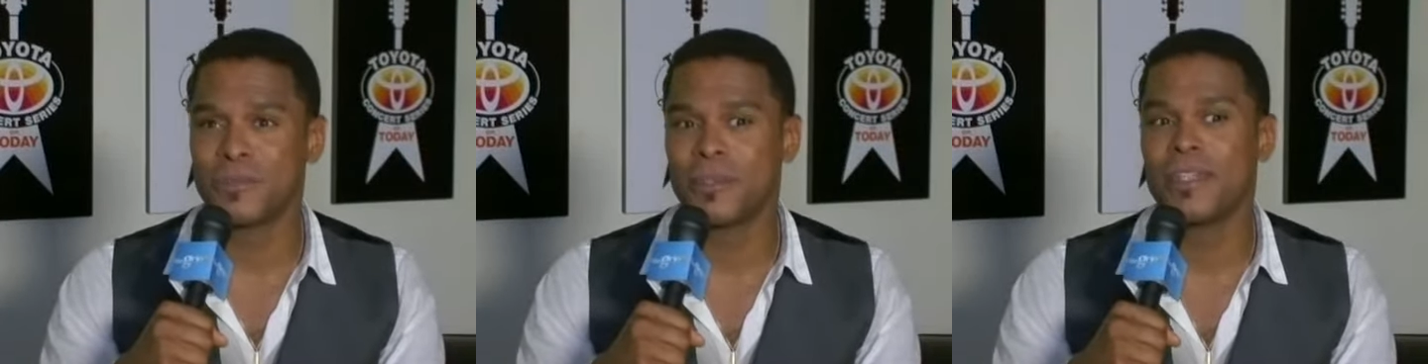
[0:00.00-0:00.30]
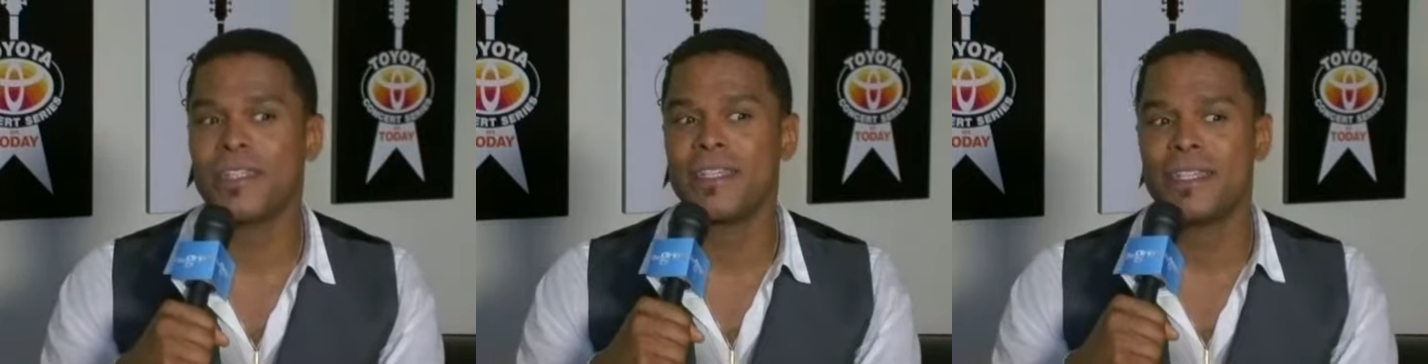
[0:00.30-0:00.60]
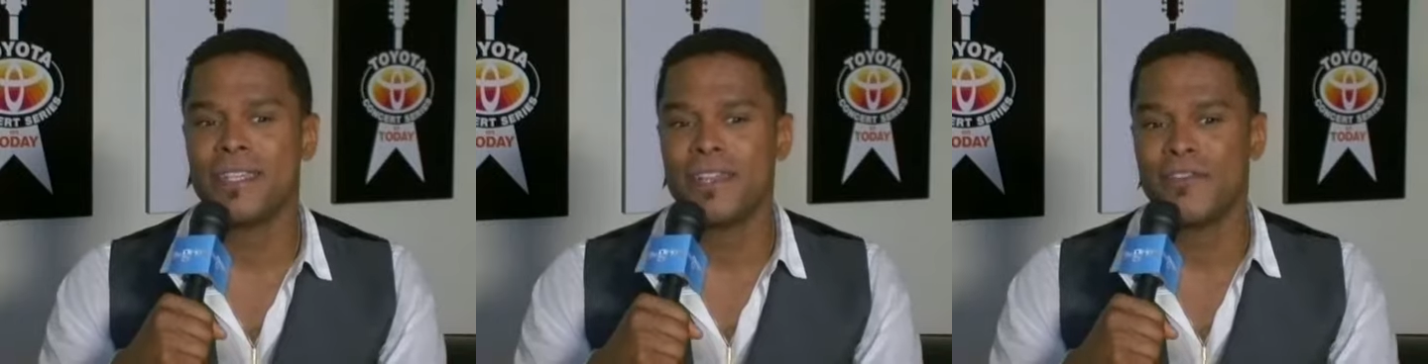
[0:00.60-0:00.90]
But
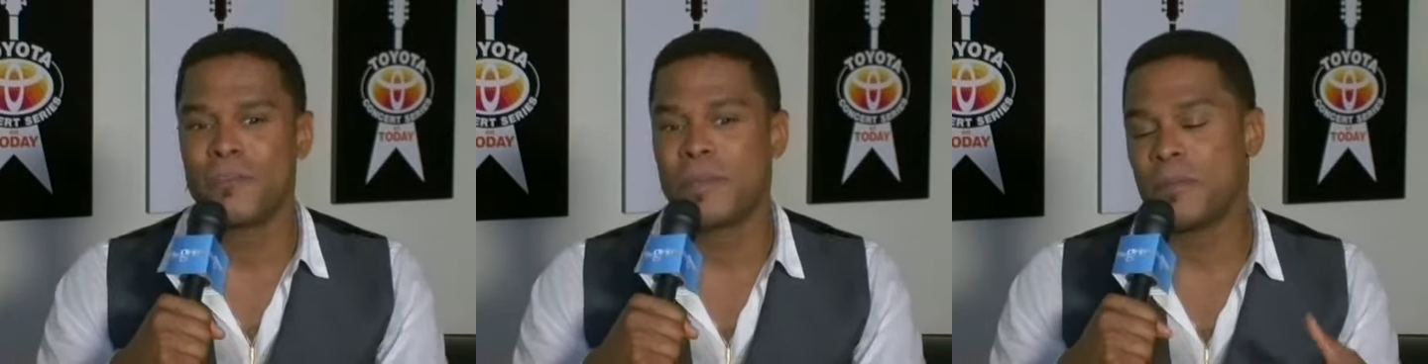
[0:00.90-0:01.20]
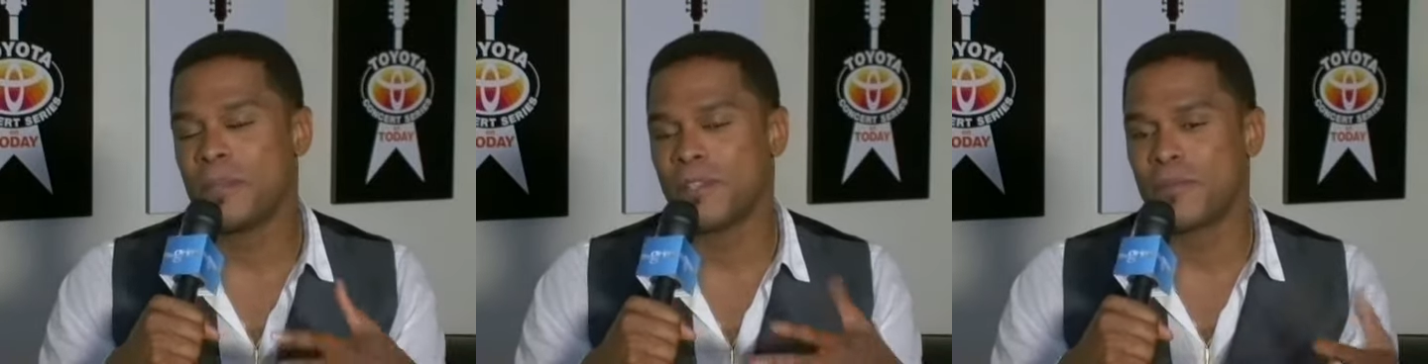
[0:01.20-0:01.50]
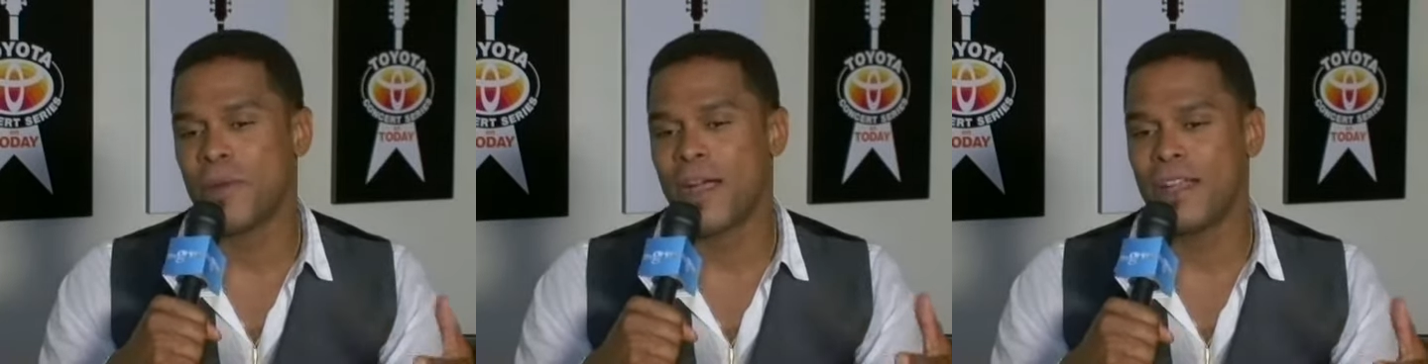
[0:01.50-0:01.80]
for me to be
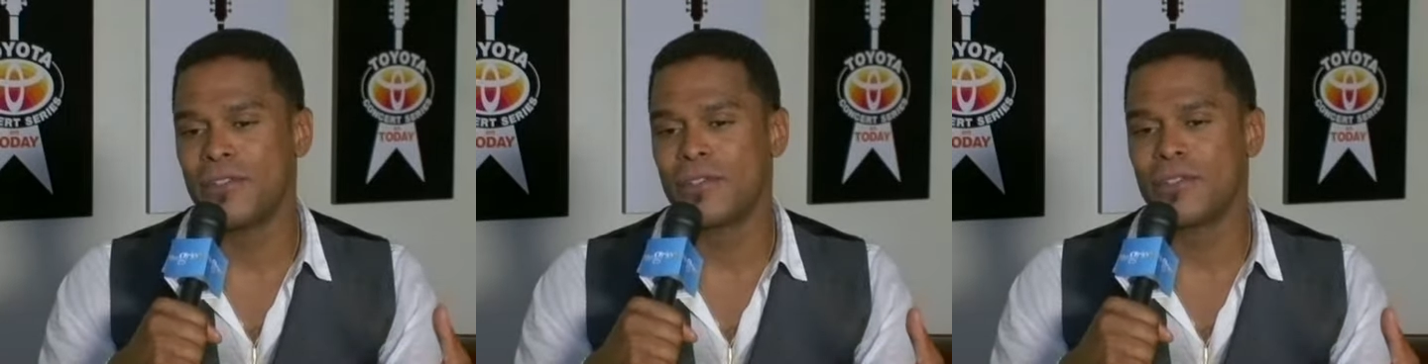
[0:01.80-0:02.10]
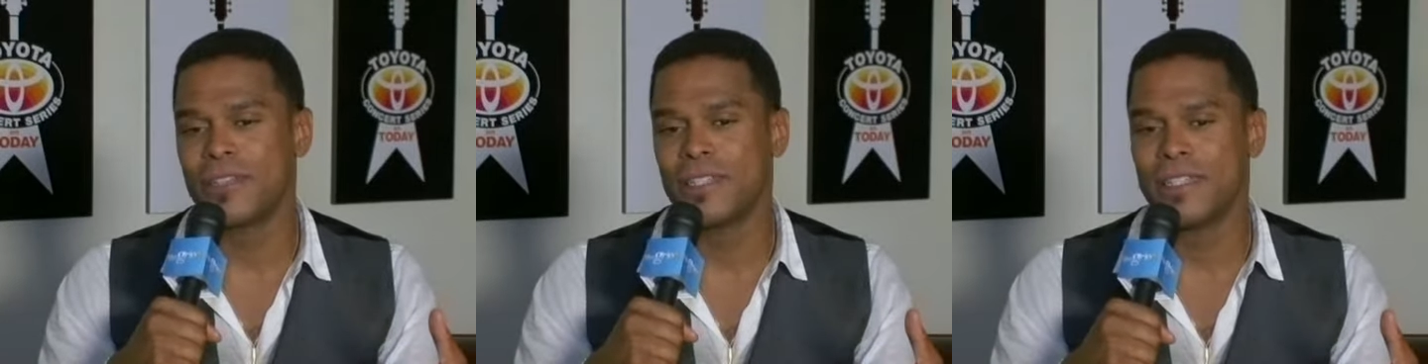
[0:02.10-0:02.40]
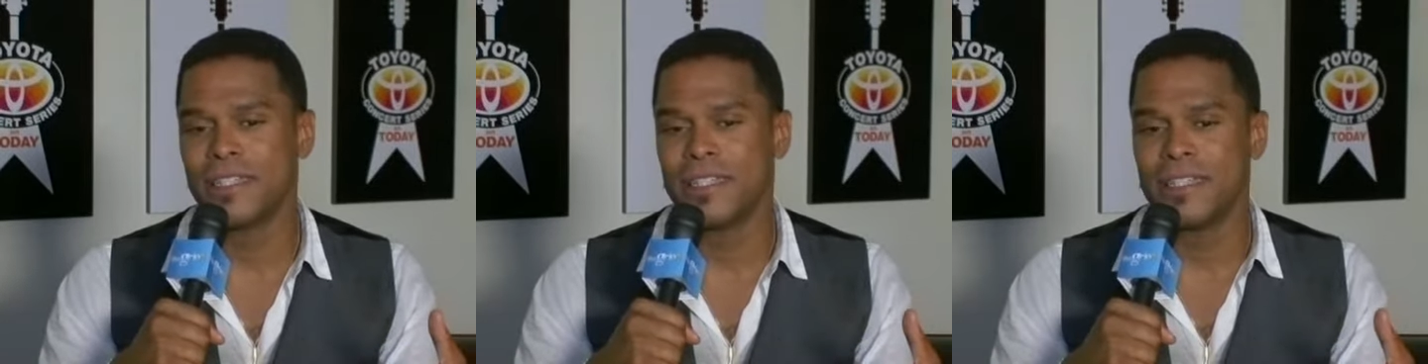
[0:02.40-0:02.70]
inspired,
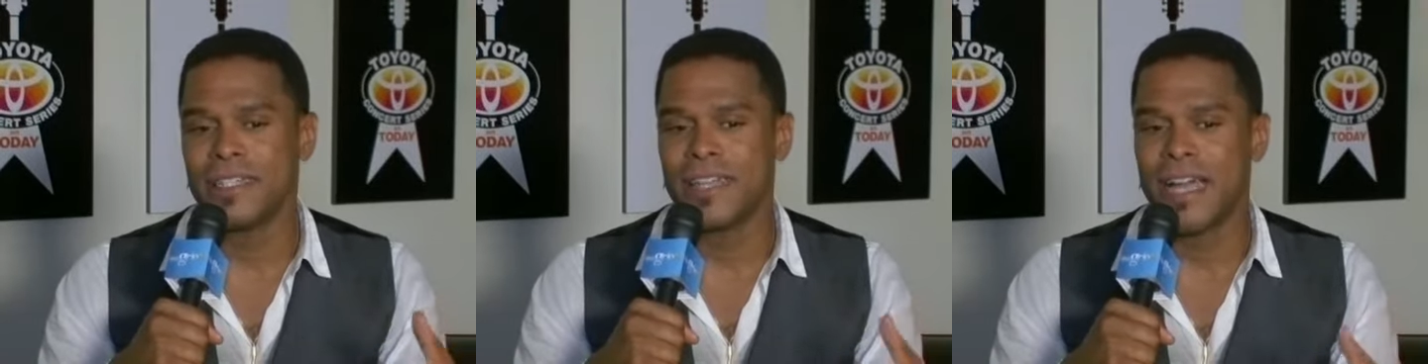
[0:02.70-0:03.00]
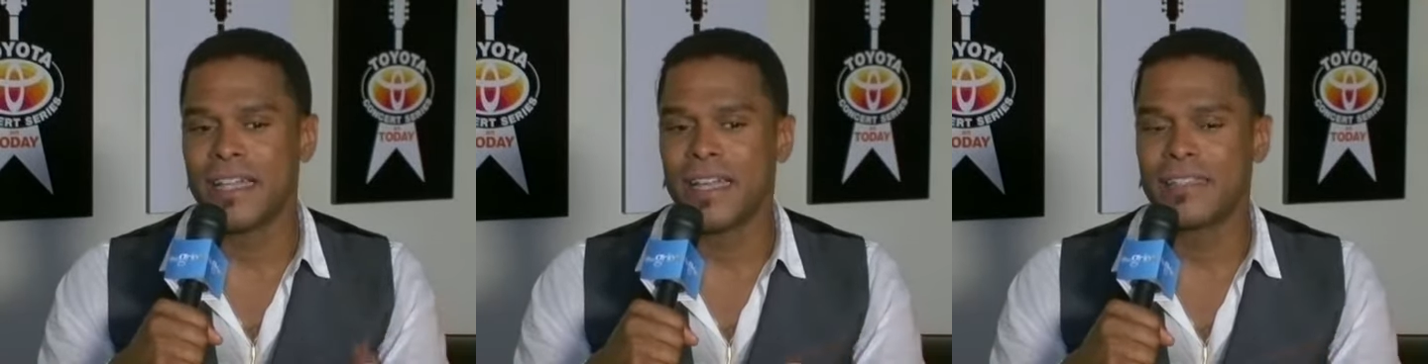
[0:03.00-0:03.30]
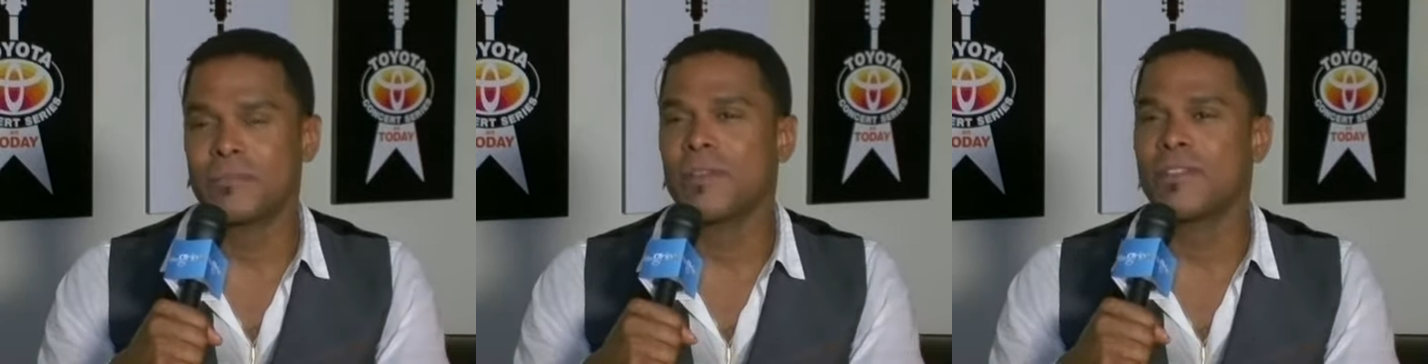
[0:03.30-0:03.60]
usually, I, I
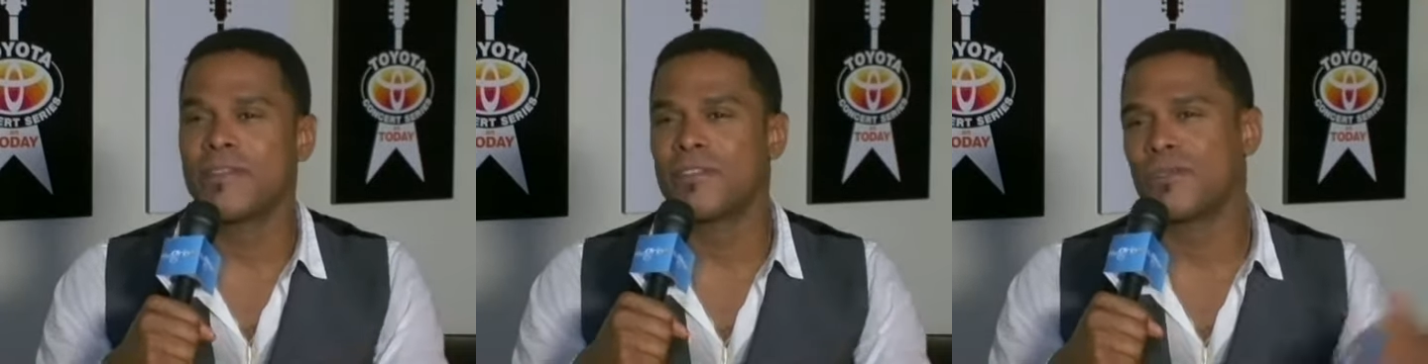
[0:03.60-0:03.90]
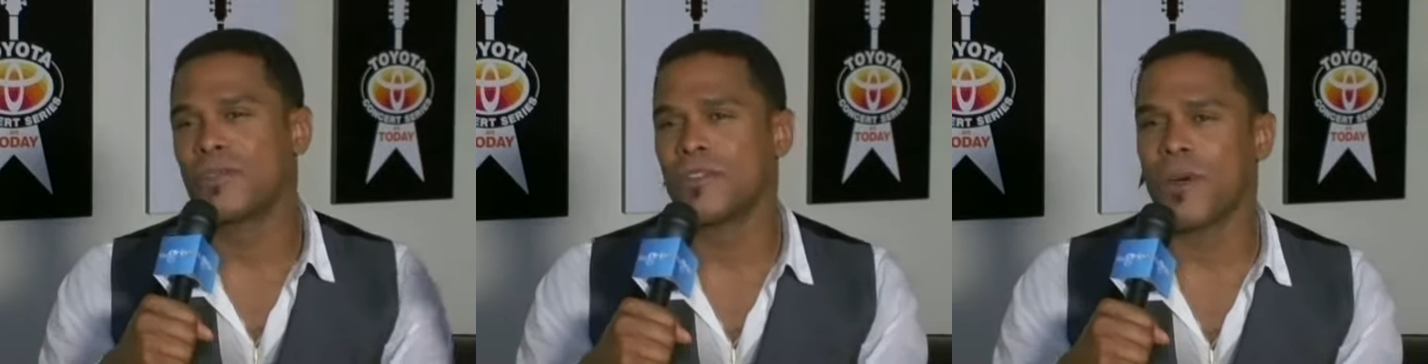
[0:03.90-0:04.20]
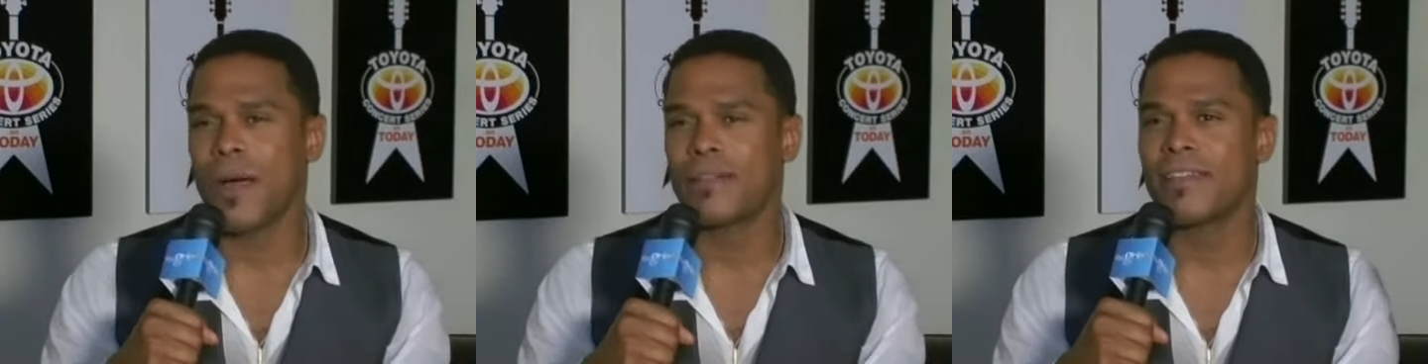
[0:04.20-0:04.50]
sometimes have to sort of
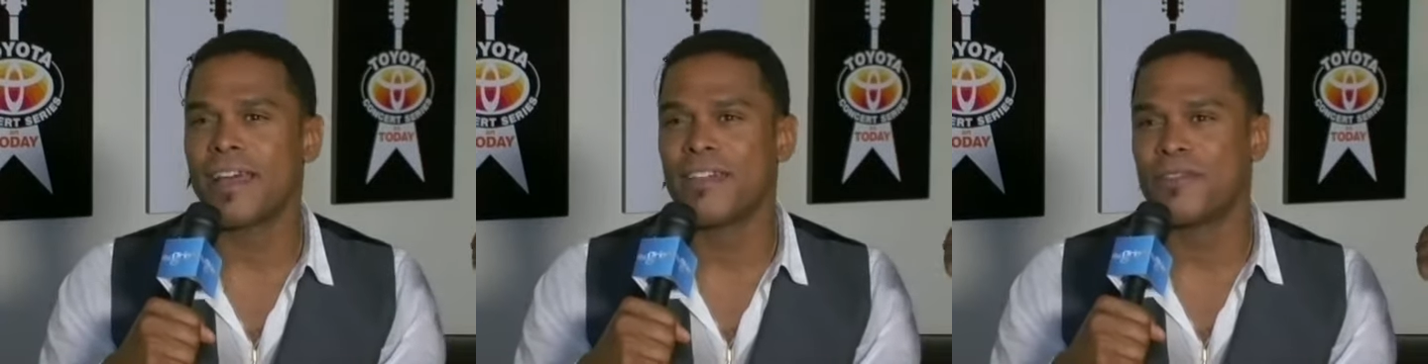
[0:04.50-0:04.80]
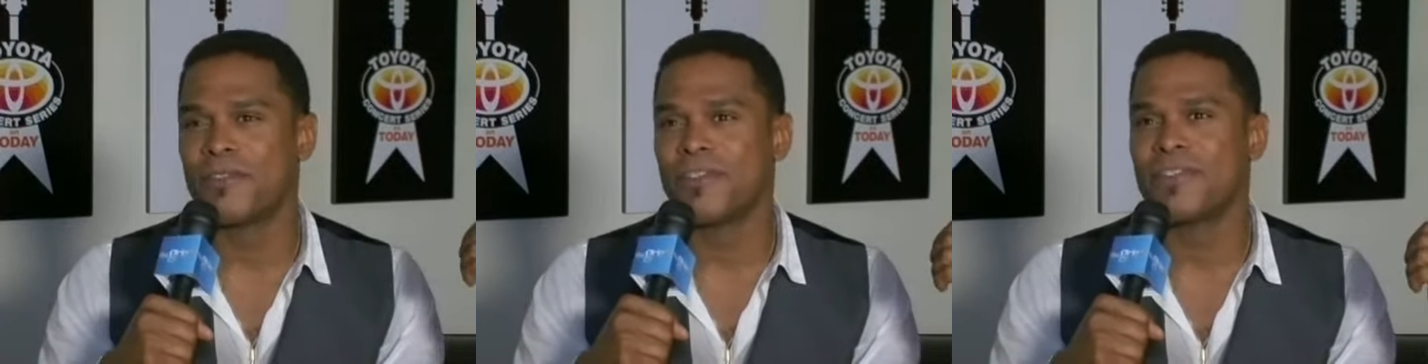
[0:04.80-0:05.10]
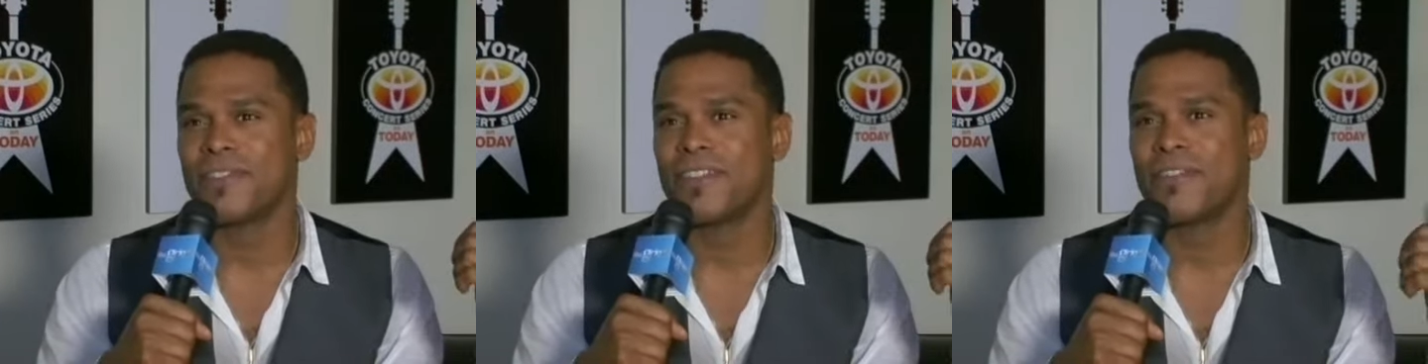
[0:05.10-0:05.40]
go outside
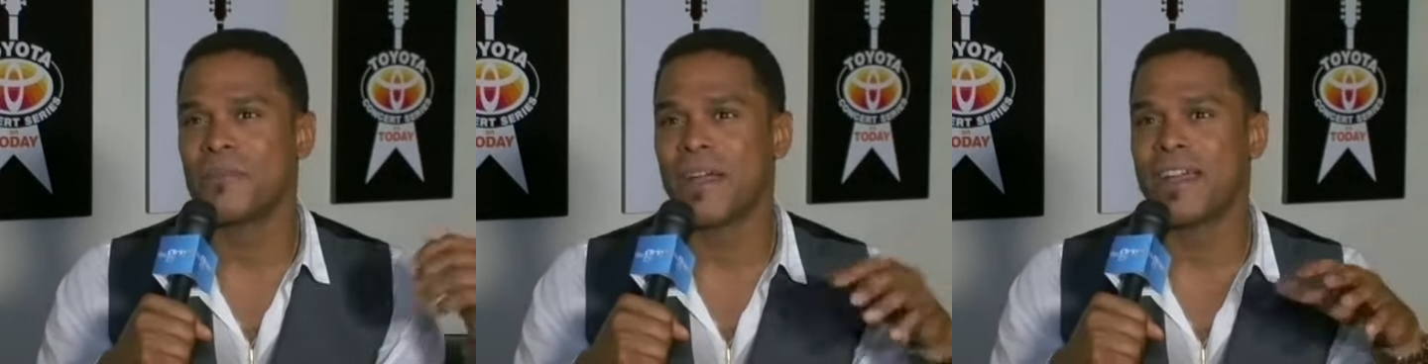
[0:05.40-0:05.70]
of, of my